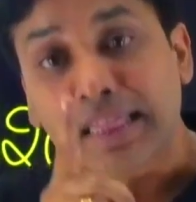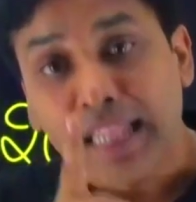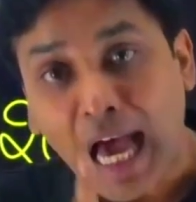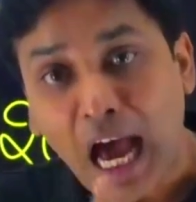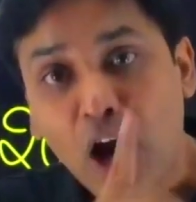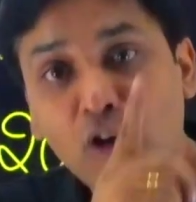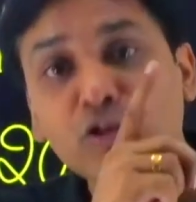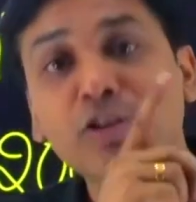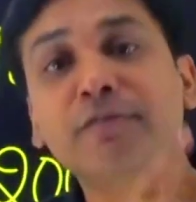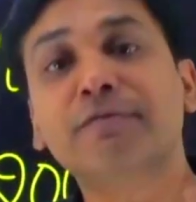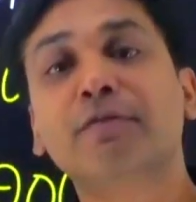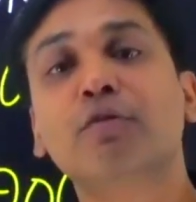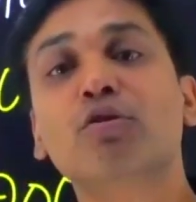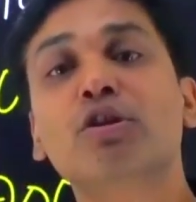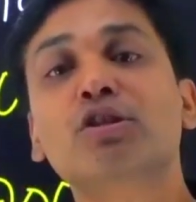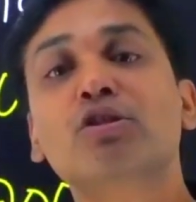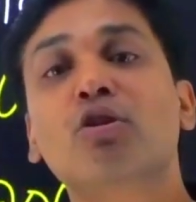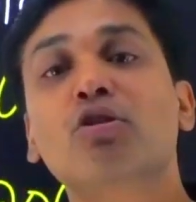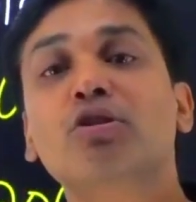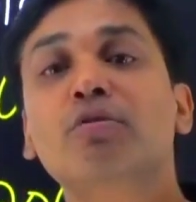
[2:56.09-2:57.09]
Now the food
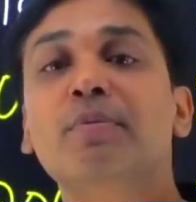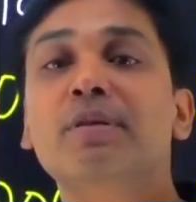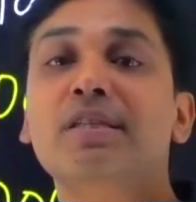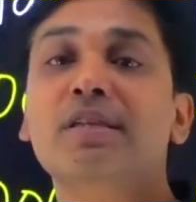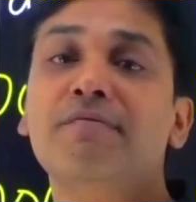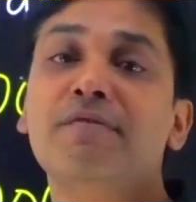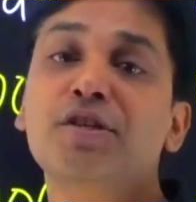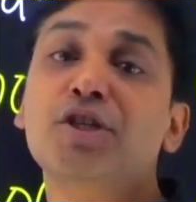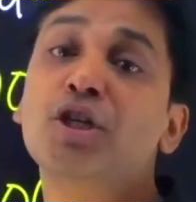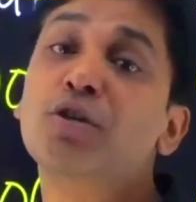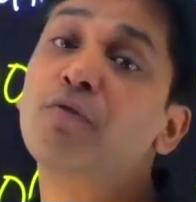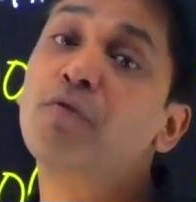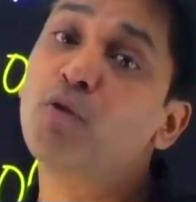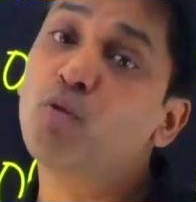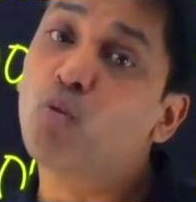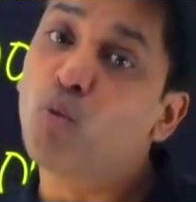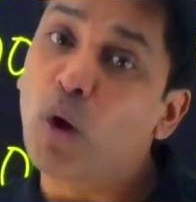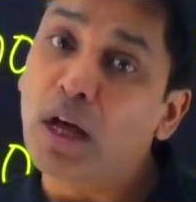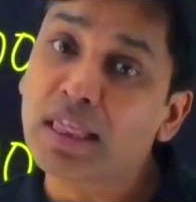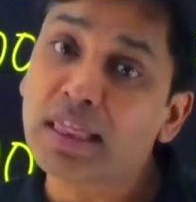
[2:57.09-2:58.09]
is going to be sufficient for
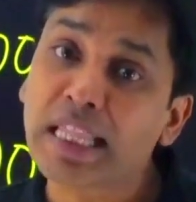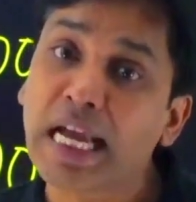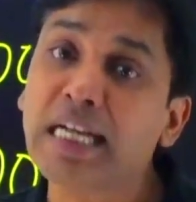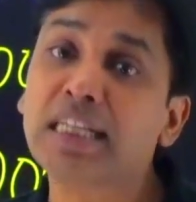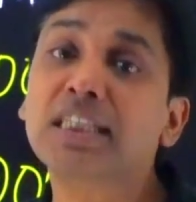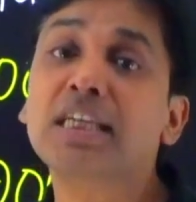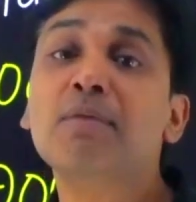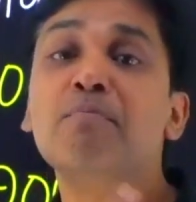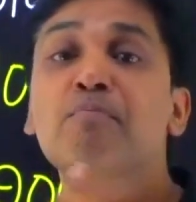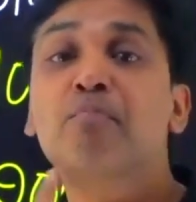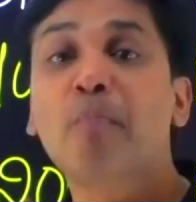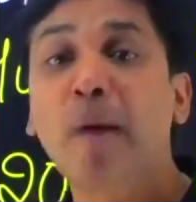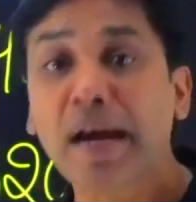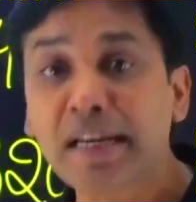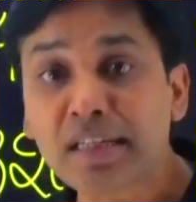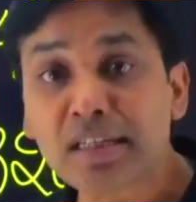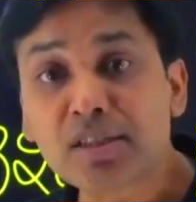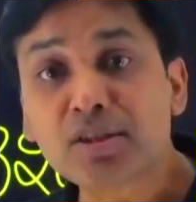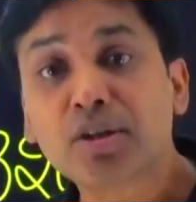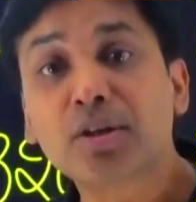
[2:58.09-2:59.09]
190
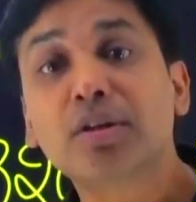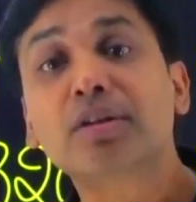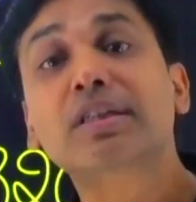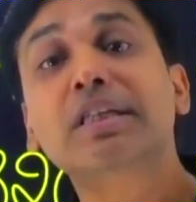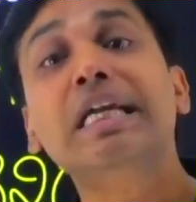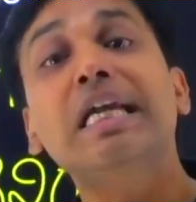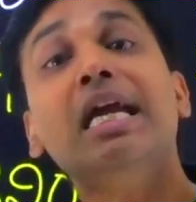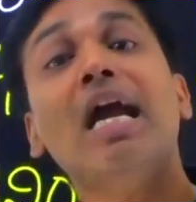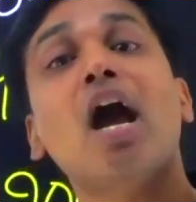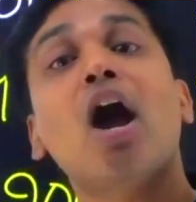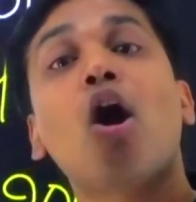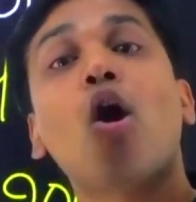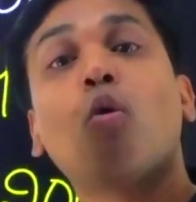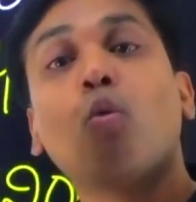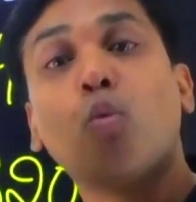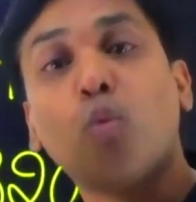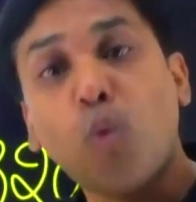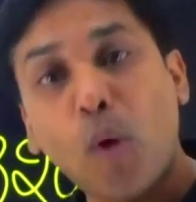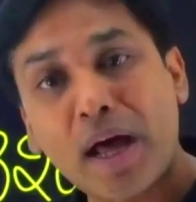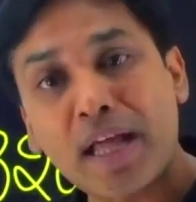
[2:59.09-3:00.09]
minus 30,
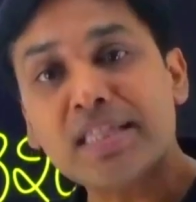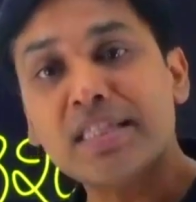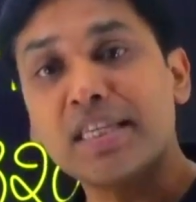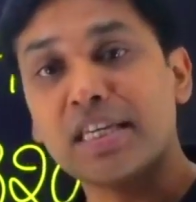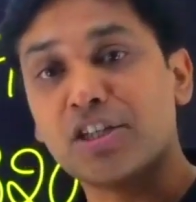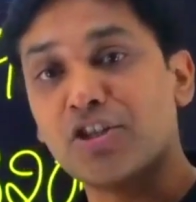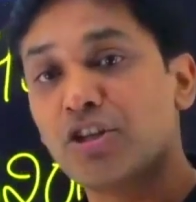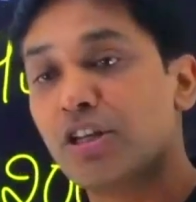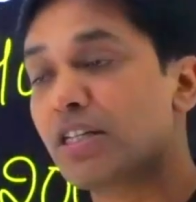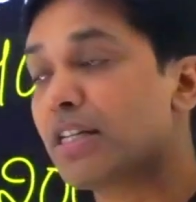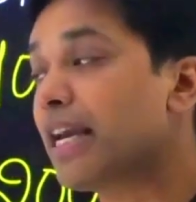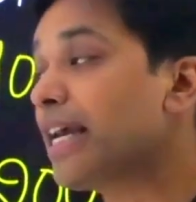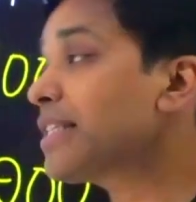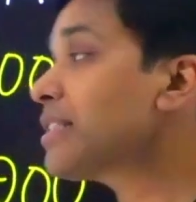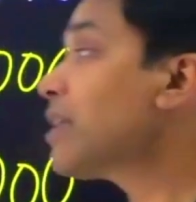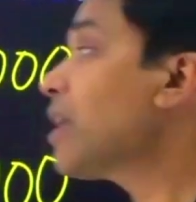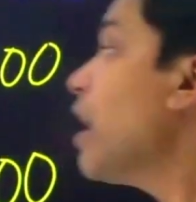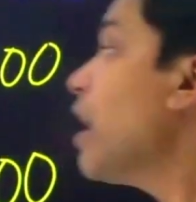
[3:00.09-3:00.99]
160 days.